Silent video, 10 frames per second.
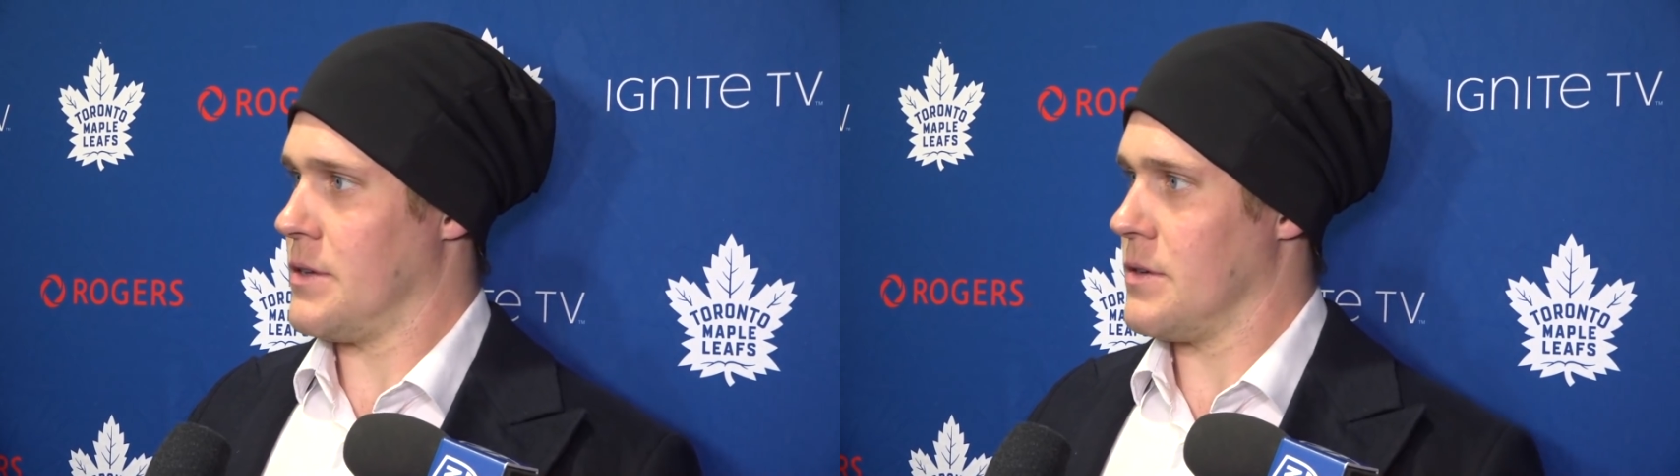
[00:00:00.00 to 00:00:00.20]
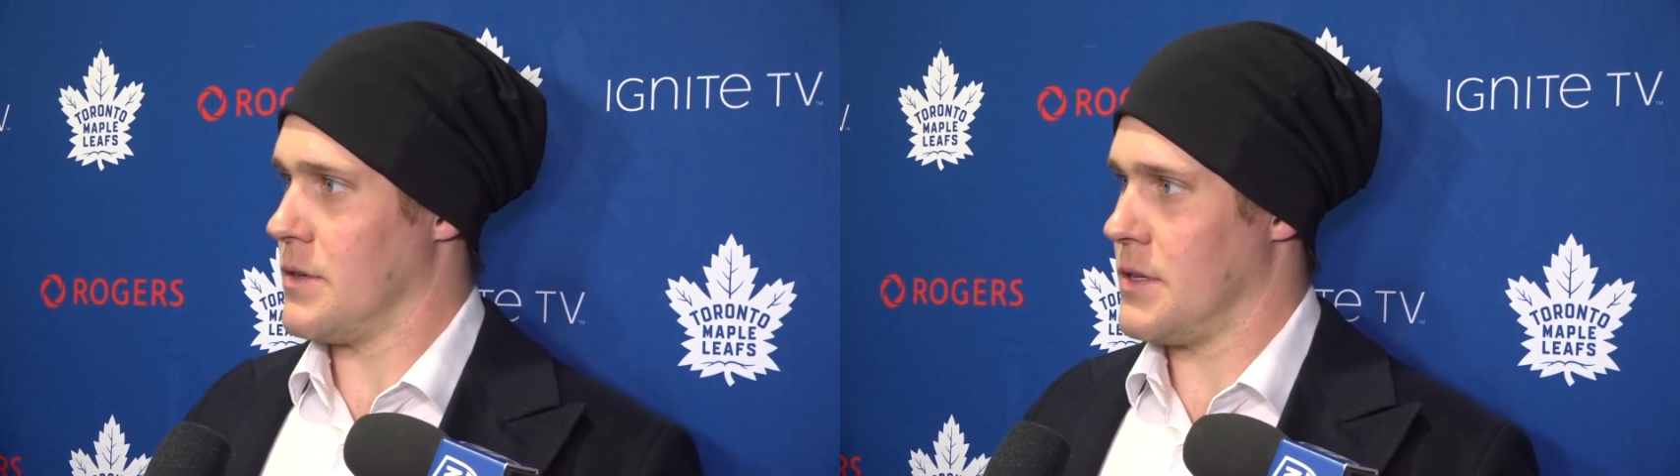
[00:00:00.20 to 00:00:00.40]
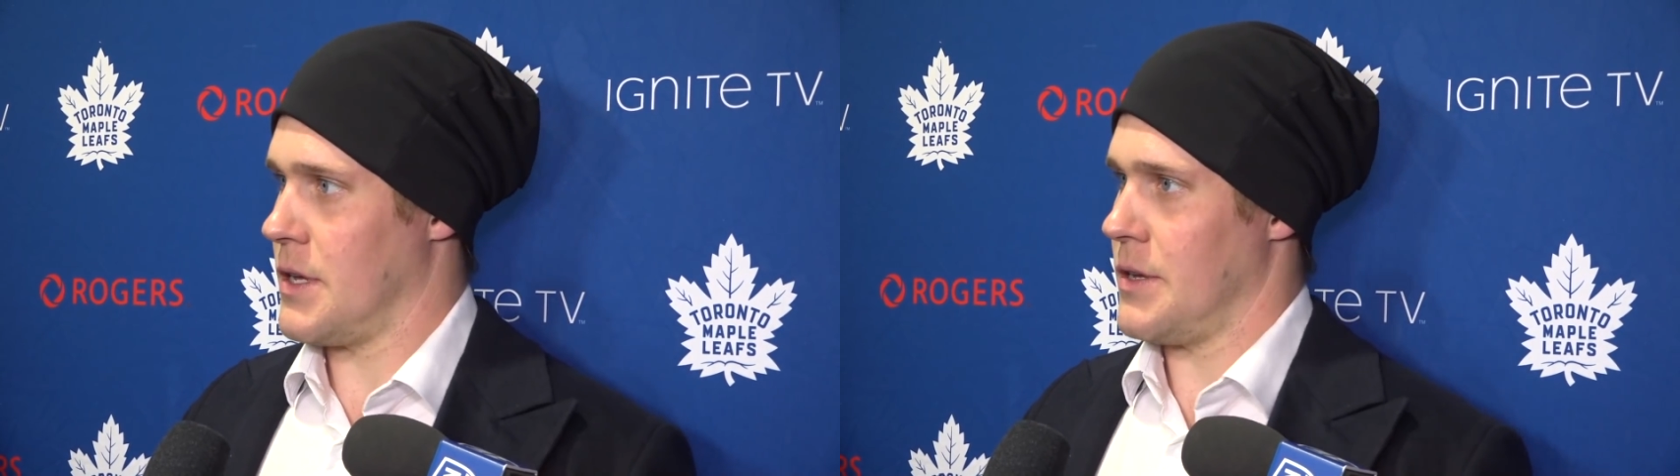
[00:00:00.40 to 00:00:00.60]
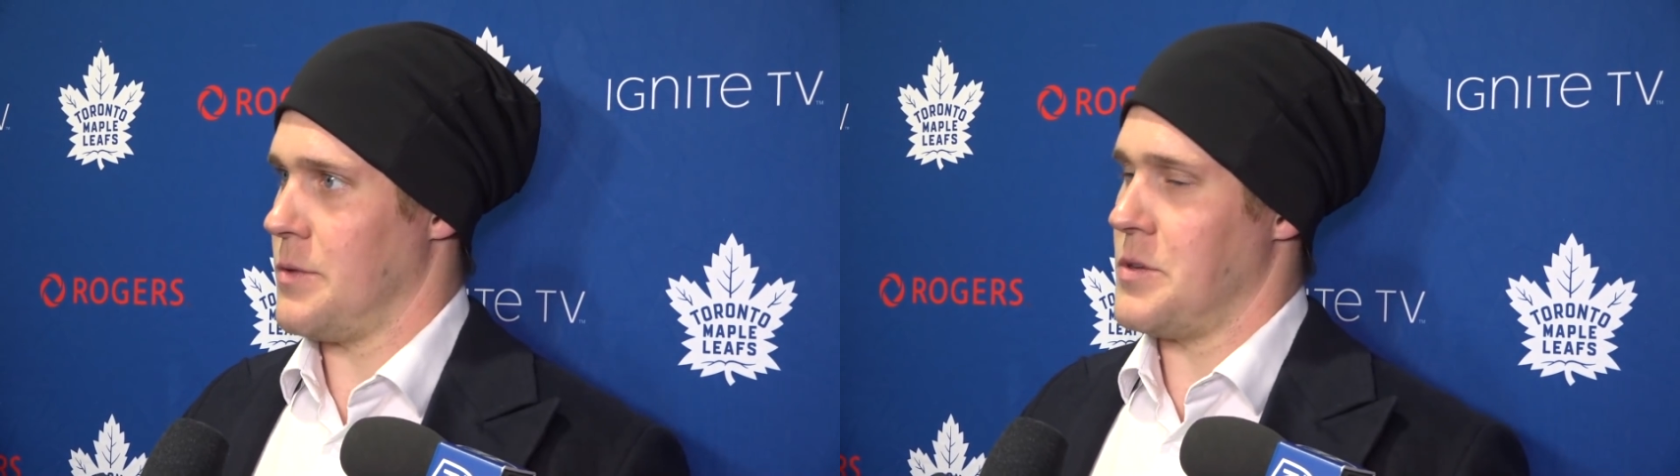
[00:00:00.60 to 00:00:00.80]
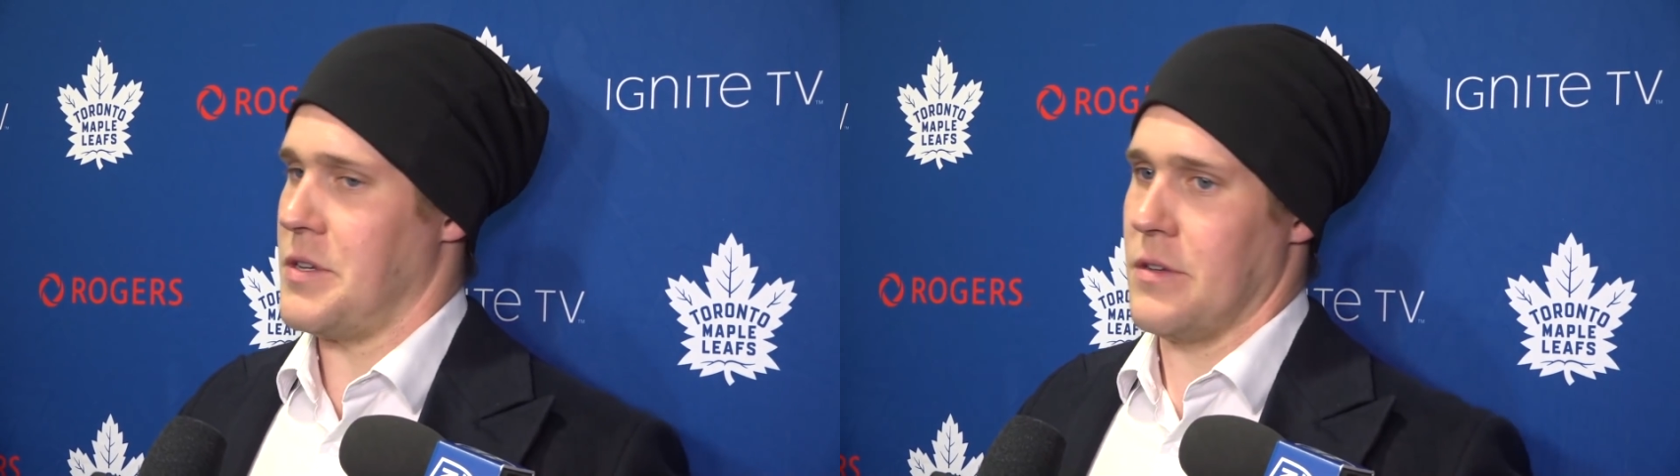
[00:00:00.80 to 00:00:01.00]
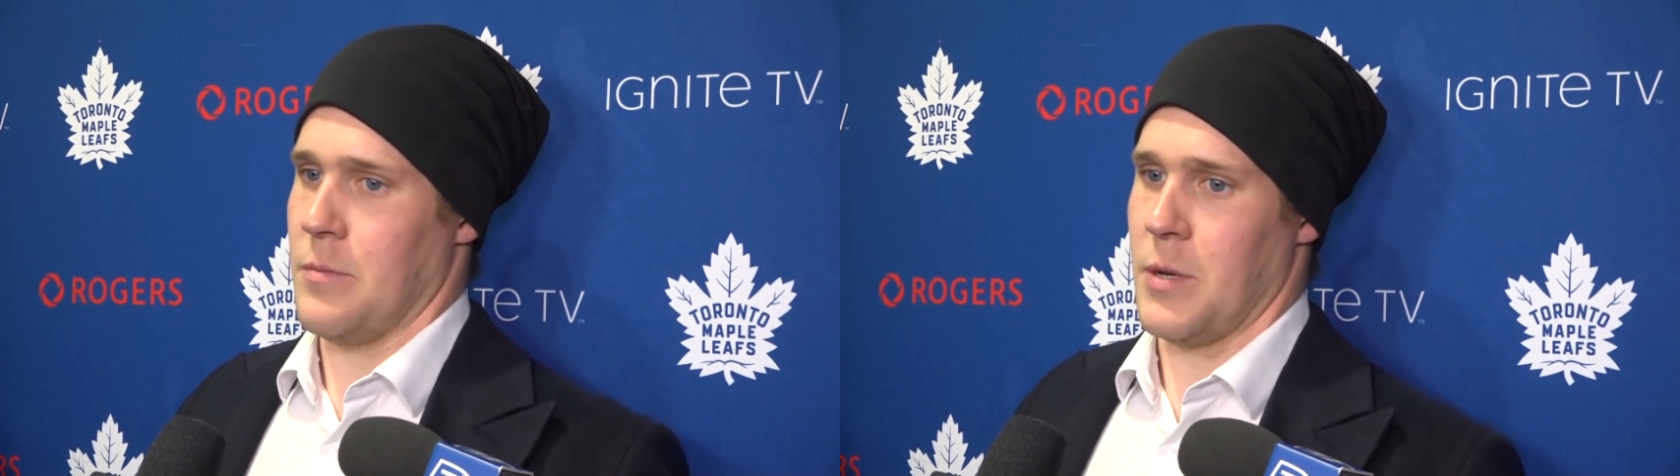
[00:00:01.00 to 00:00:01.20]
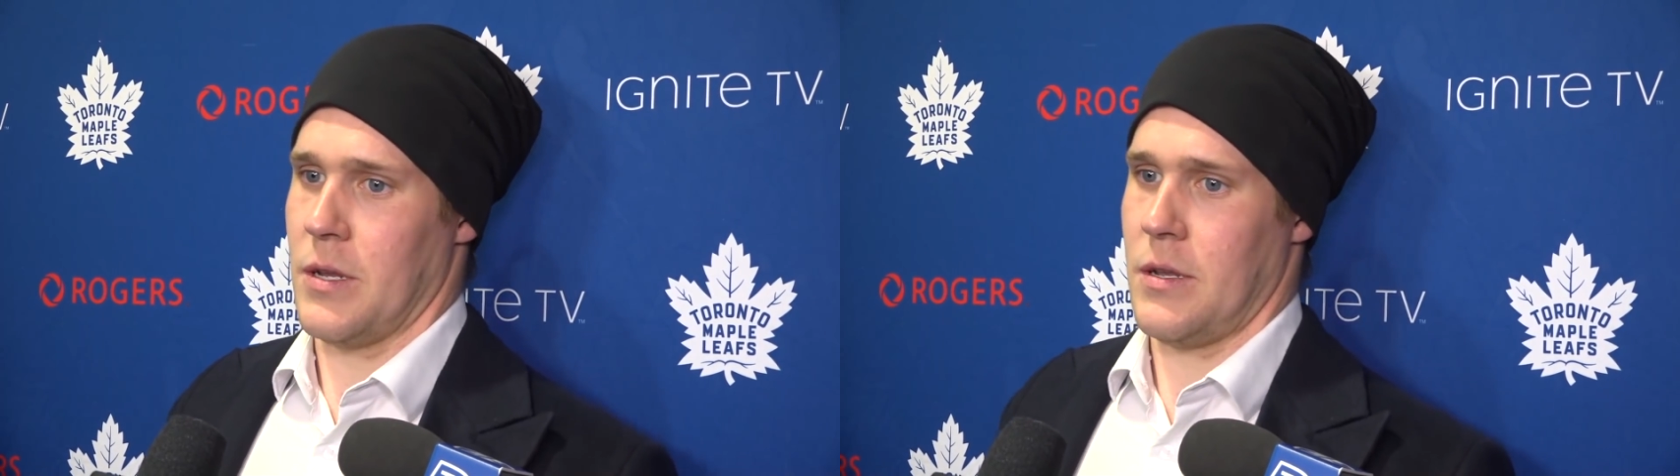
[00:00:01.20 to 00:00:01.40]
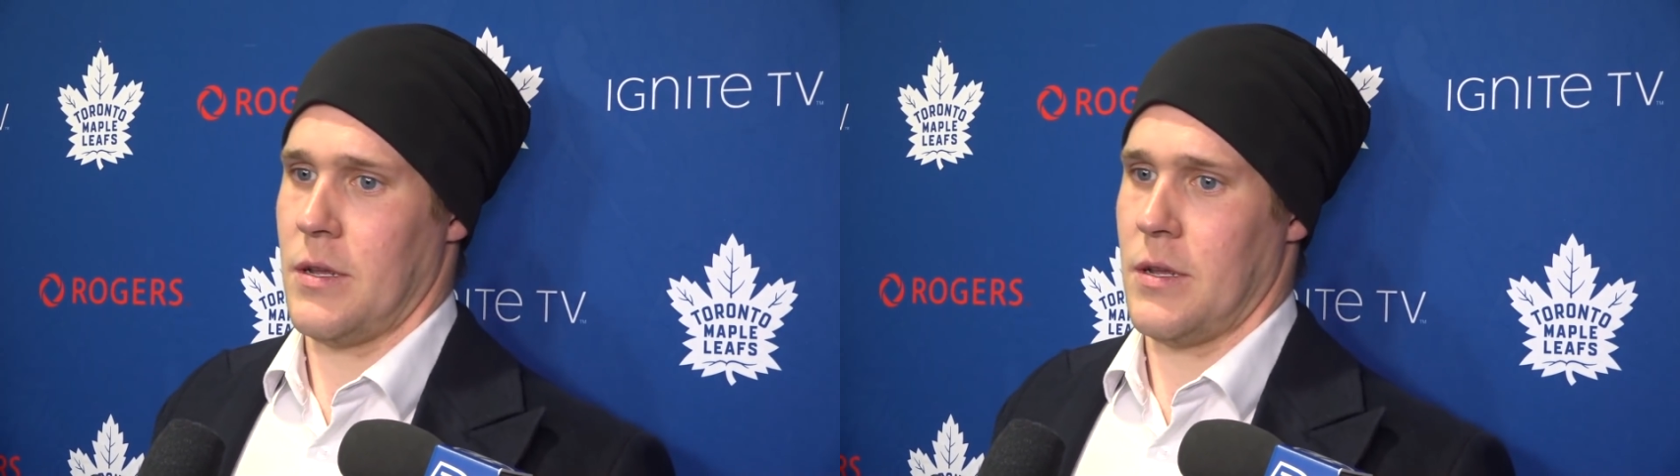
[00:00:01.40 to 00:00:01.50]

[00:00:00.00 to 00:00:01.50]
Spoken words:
so it's not a huge deal, but